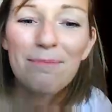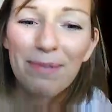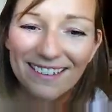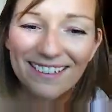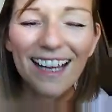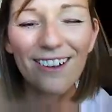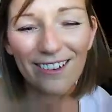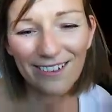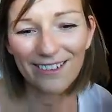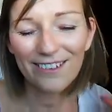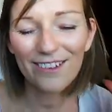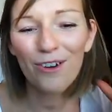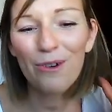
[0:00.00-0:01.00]
But I
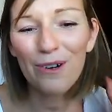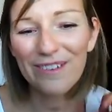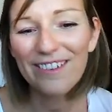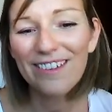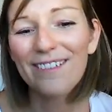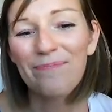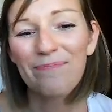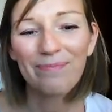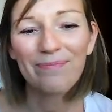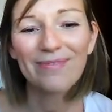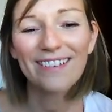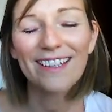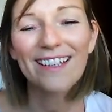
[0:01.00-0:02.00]
also was
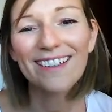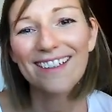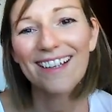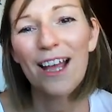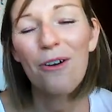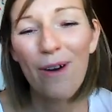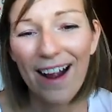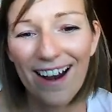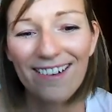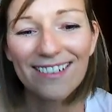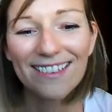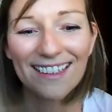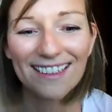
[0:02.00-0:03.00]

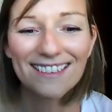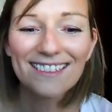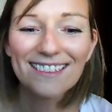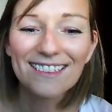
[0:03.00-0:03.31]
aware that